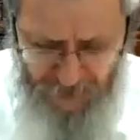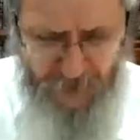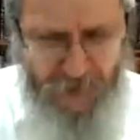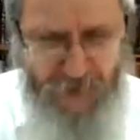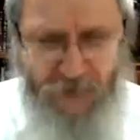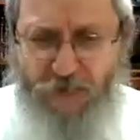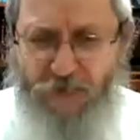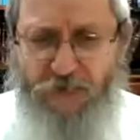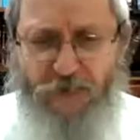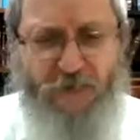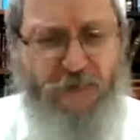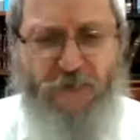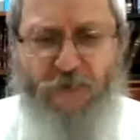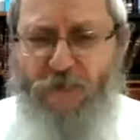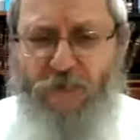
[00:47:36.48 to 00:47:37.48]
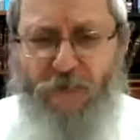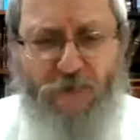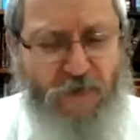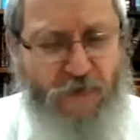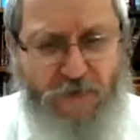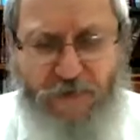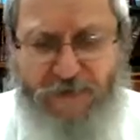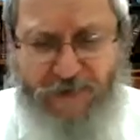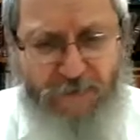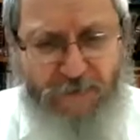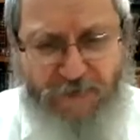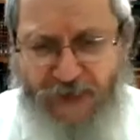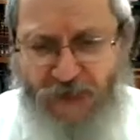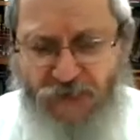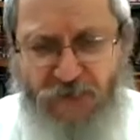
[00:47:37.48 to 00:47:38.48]
You know, the
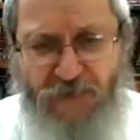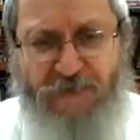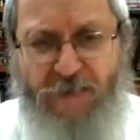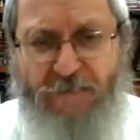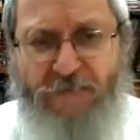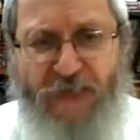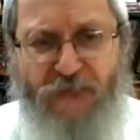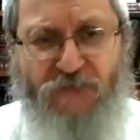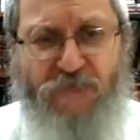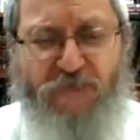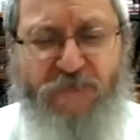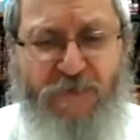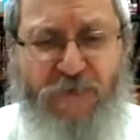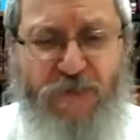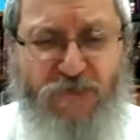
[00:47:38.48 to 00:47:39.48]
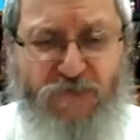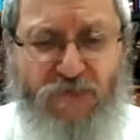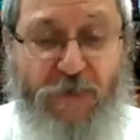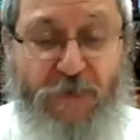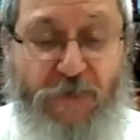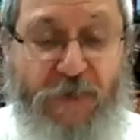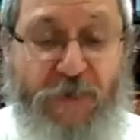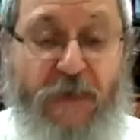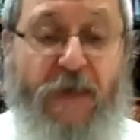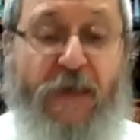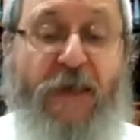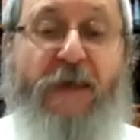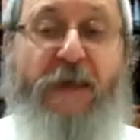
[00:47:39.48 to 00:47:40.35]
temptation is a very strong thing.